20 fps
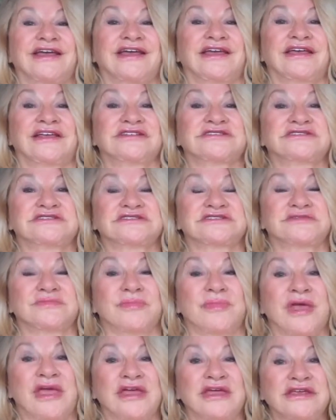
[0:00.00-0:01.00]
it's this
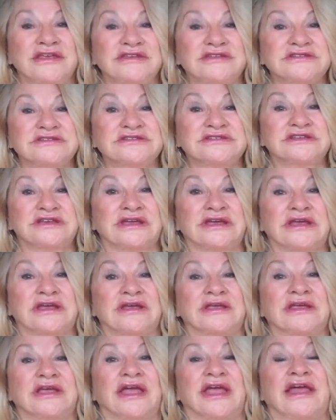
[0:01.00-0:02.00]

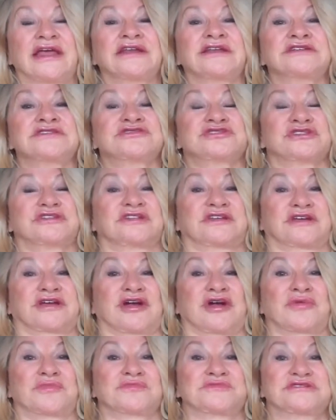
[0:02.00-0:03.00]
amazing energy that
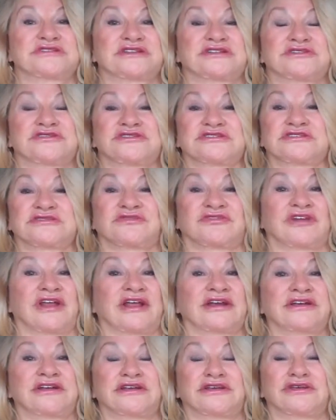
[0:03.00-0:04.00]
comes in, just
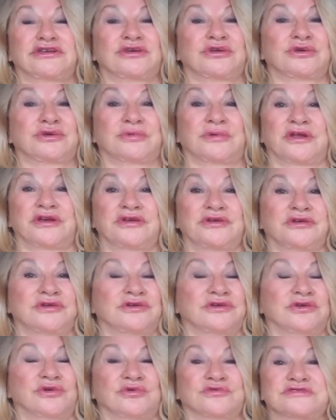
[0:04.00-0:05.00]
flooding you and
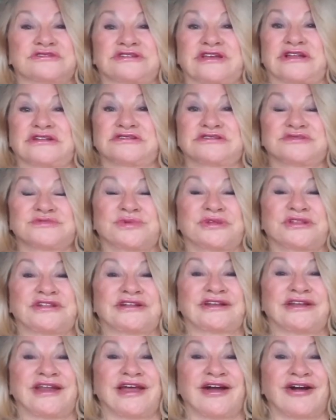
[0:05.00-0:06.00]
yourselves with
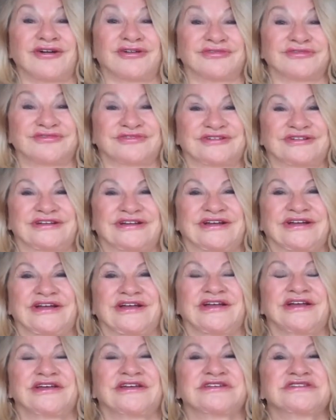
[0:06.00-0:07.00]
love.
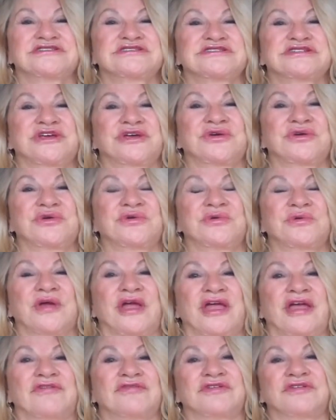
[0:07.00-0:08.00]
So
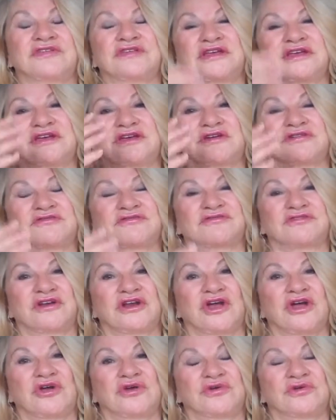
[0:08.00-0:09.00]
everything can
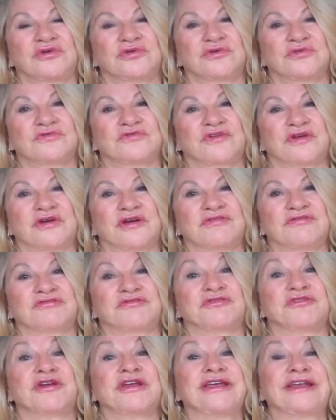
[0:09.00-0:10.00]
flow very
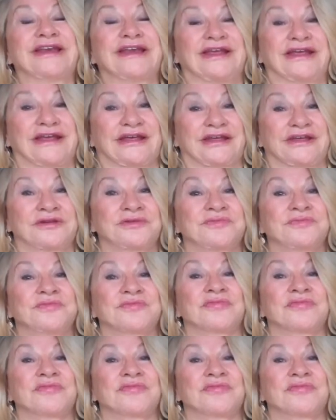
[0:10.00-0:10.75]
freely,